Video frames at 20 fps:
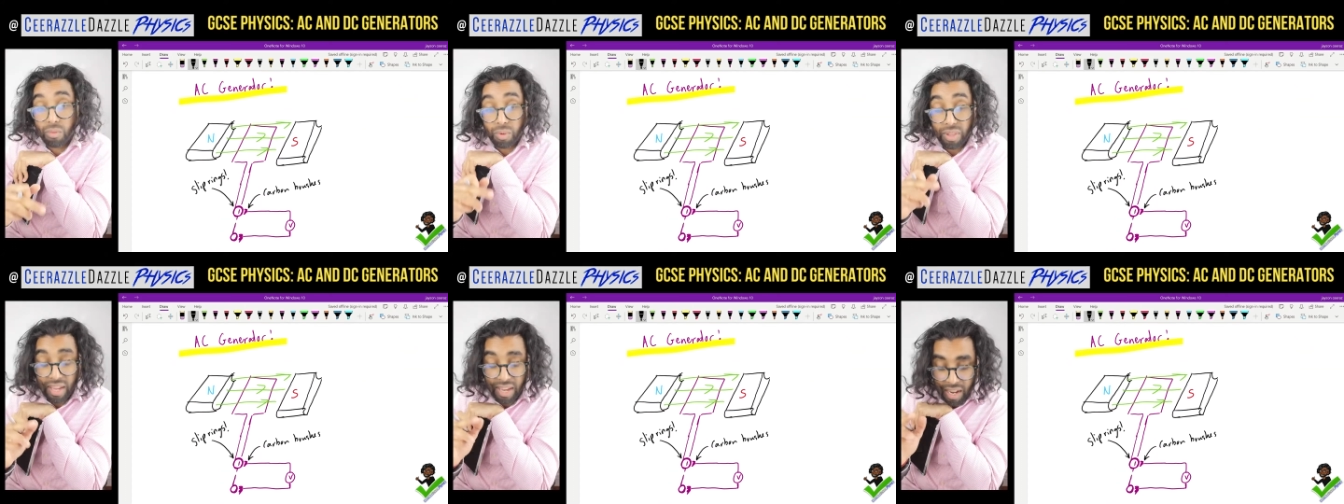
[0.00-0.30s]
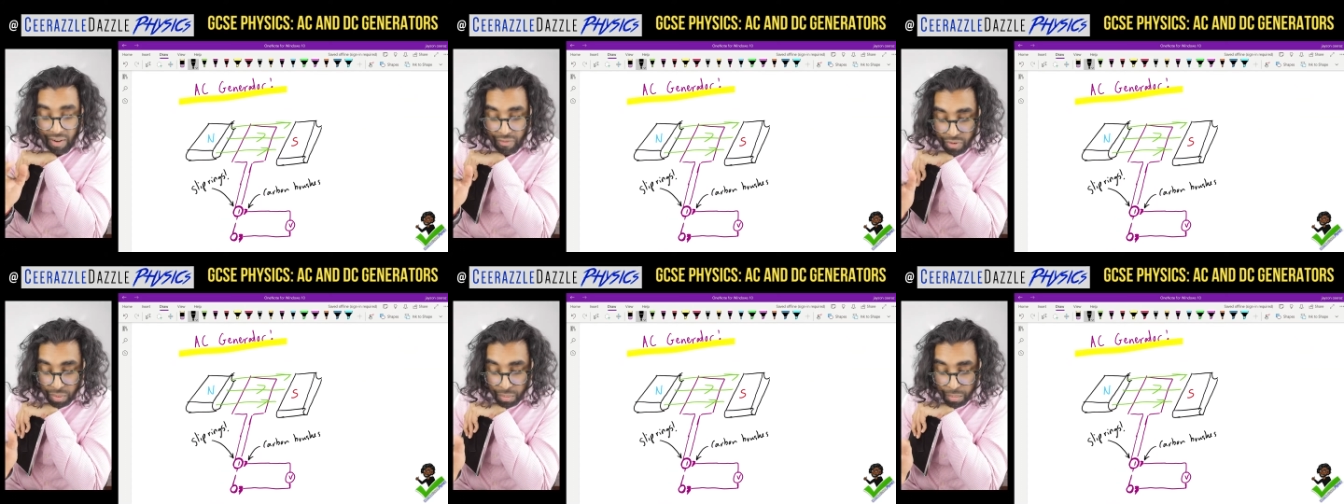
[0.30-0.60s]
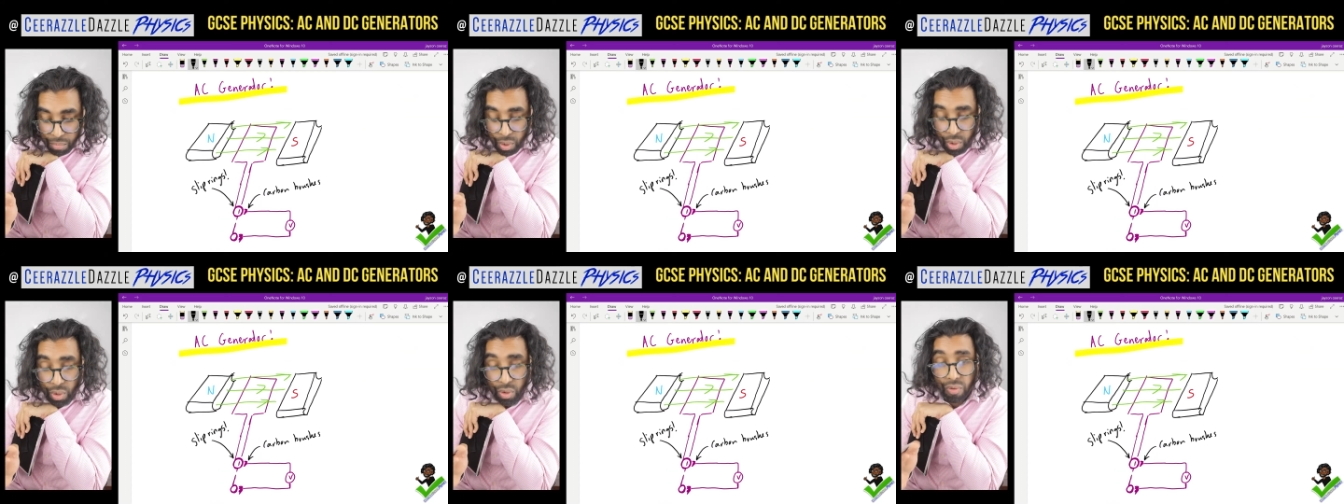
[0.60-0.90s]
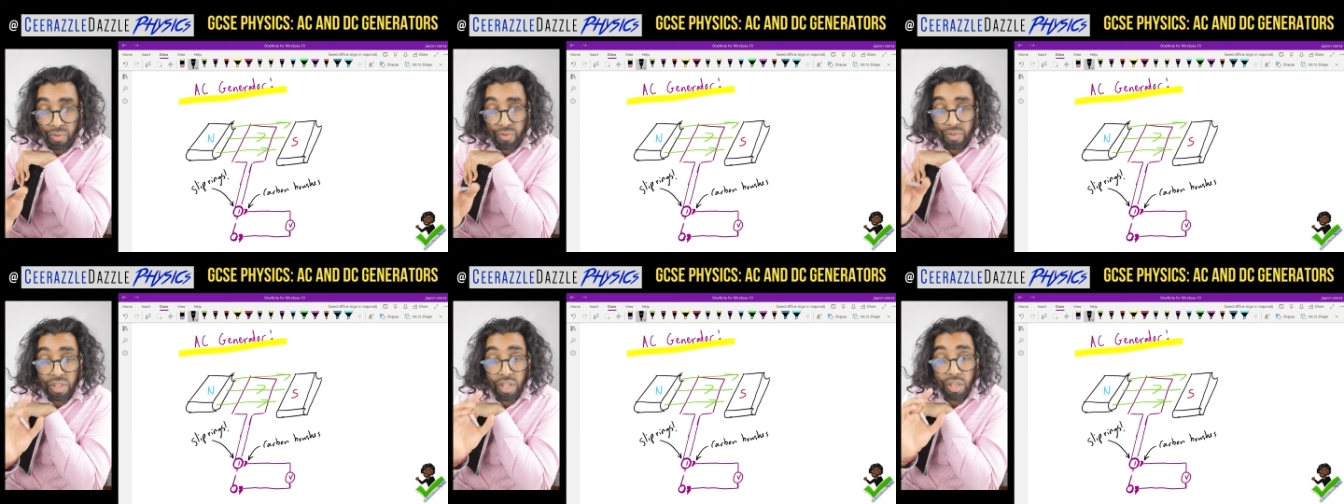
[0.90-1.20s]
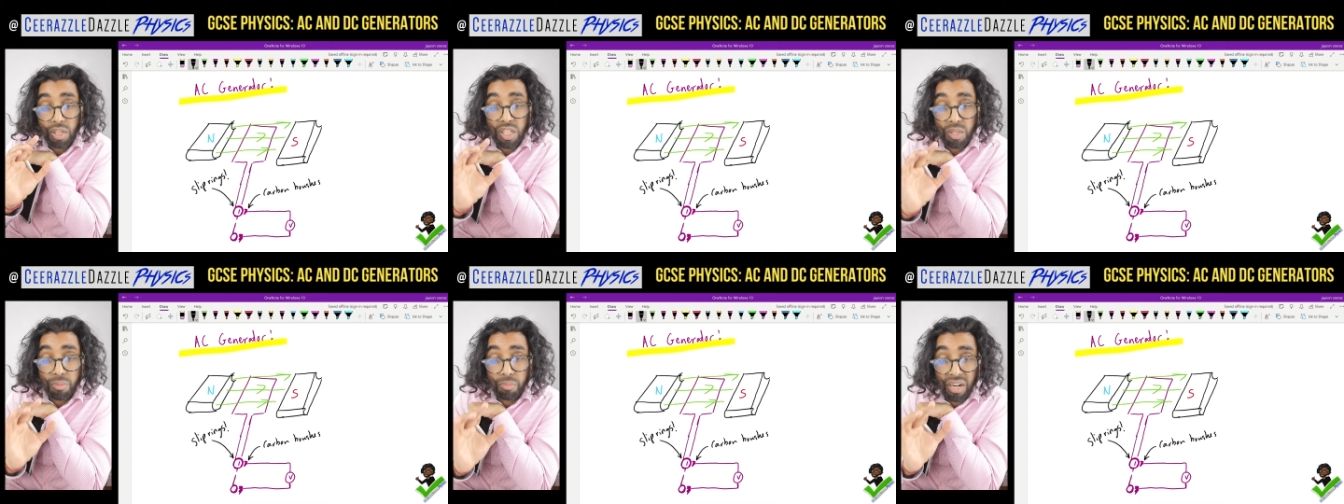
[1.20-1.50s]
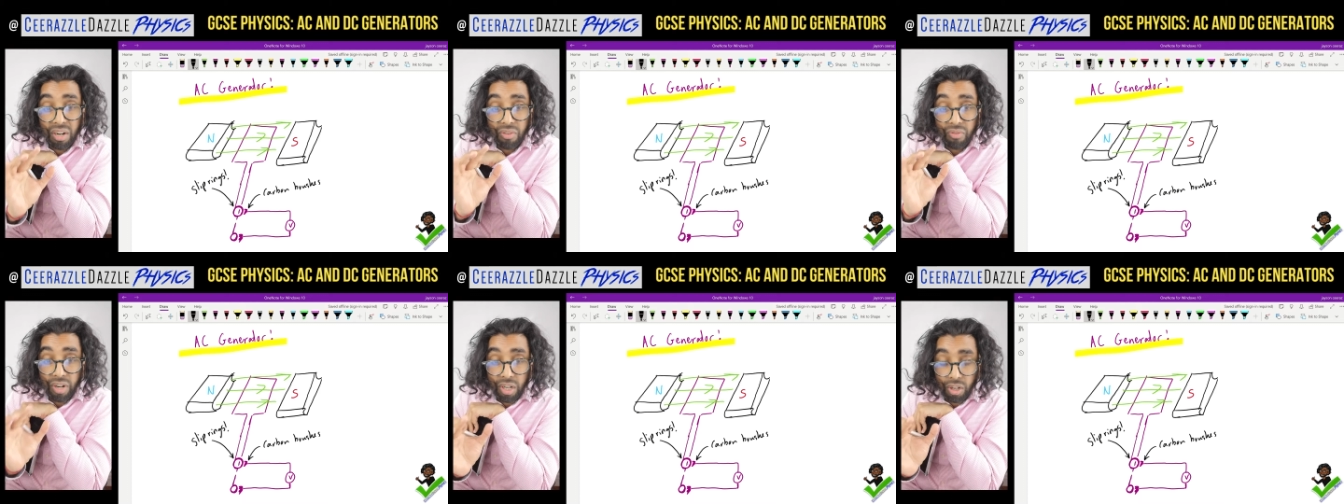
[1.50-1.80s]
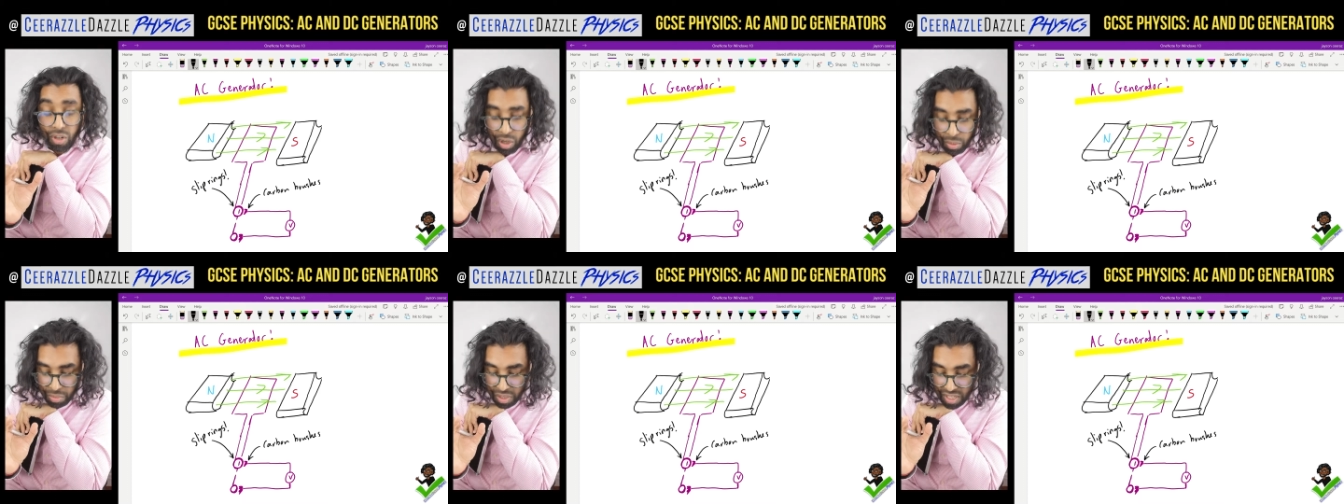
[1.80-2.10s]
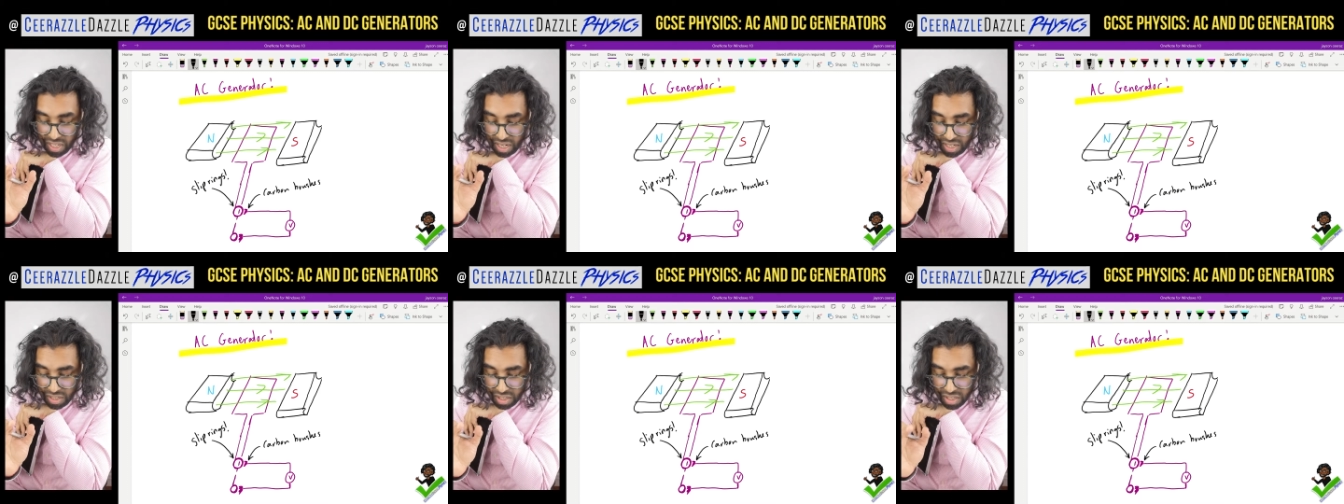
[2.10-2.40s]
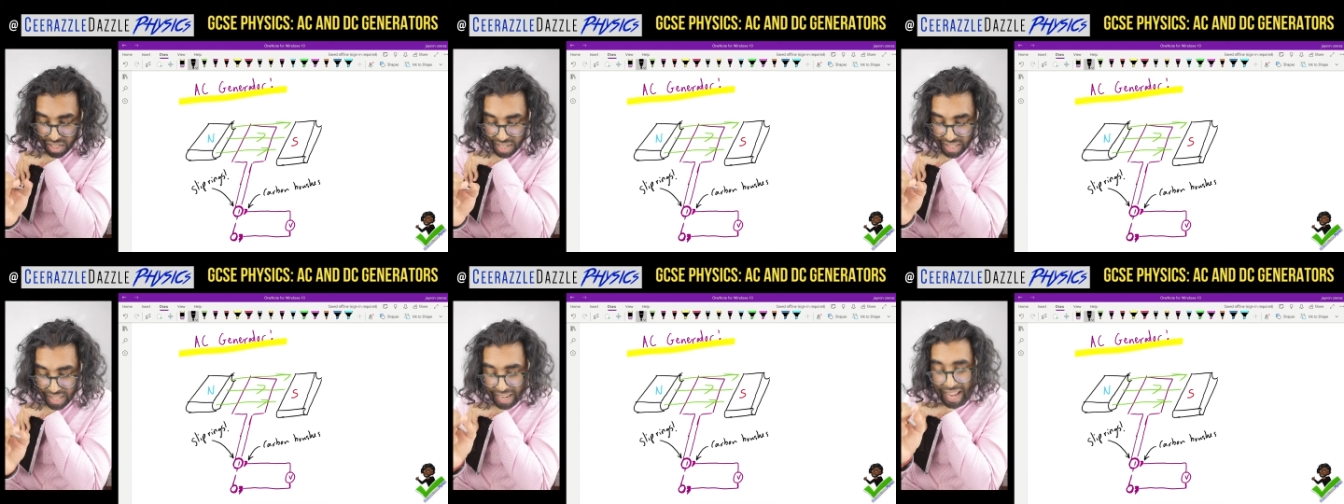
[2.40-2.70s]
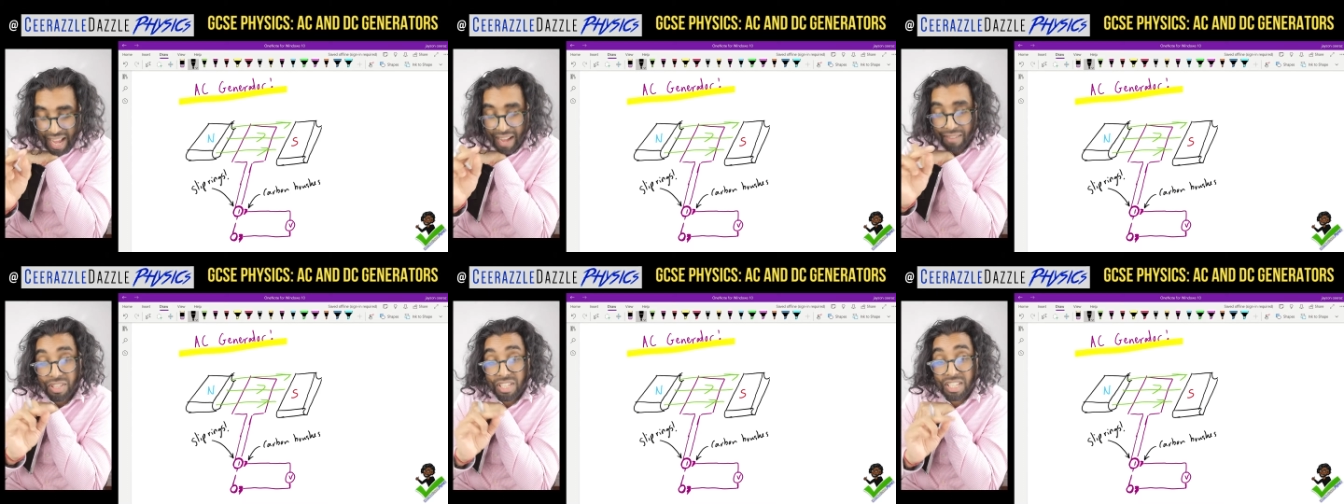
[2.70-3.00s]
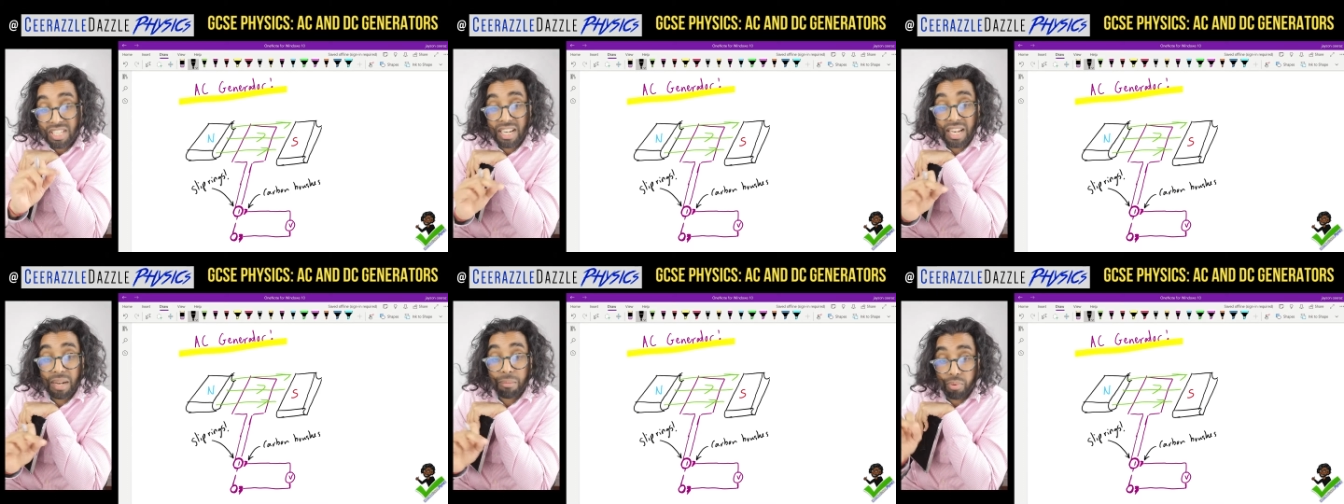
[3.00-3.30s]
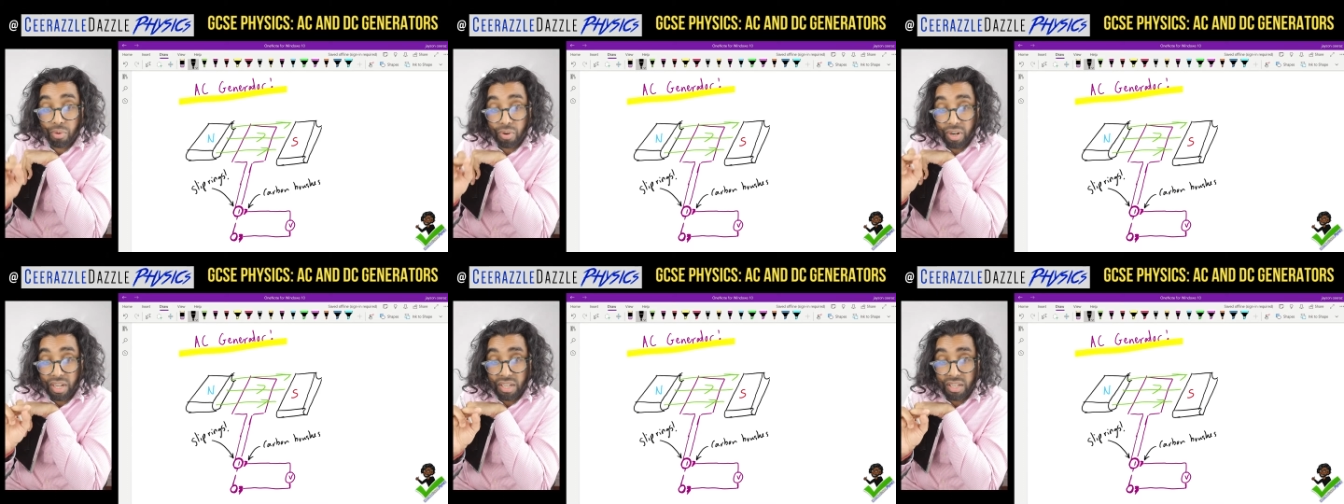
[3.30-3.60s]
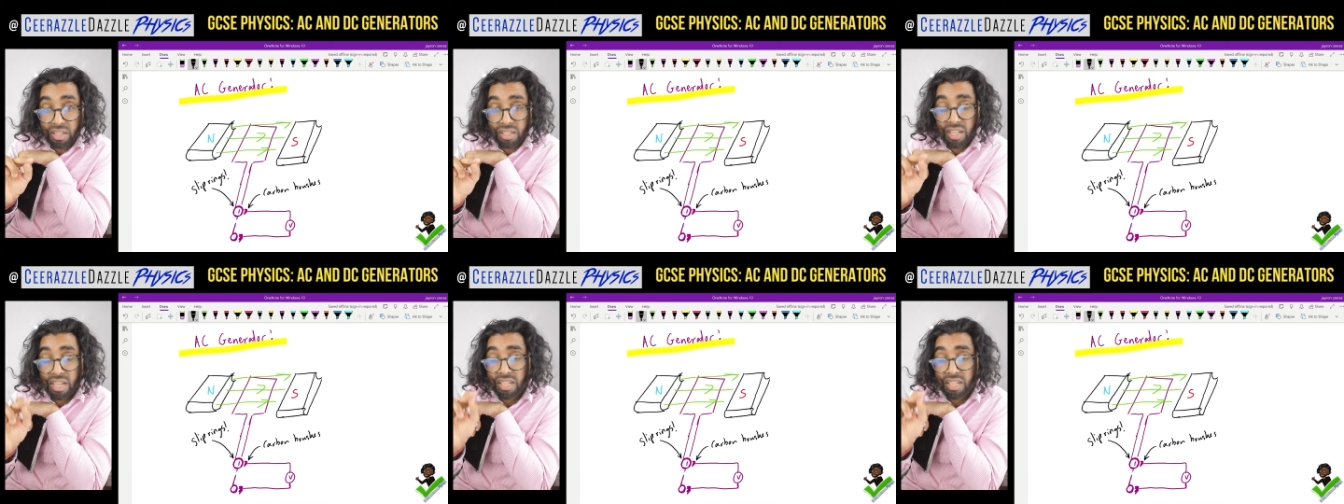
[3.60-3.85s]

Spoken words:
They have removed the split ring commutators and they have slip rings.